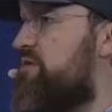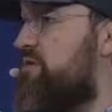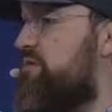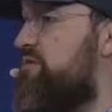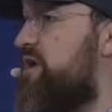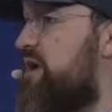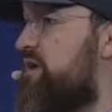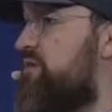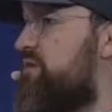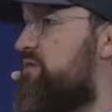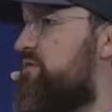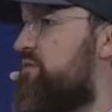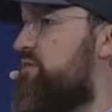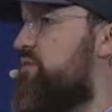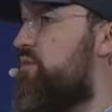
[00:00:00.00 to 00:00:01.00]
that have taken this
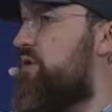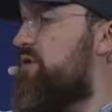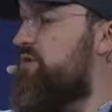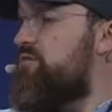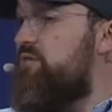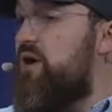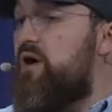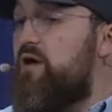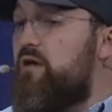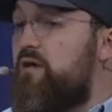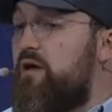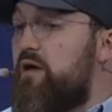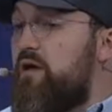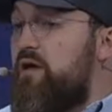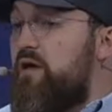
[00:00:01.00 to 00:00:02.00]
viewpoint as well.
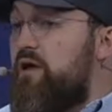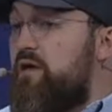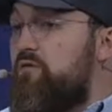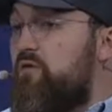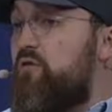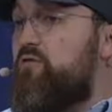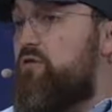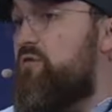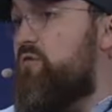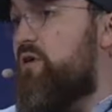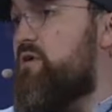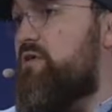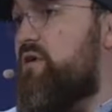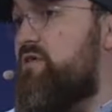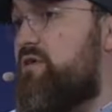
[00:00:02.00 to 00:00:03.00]
And those are the
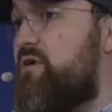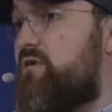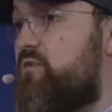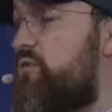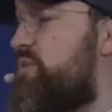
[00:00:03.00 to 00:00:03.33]
ones I think will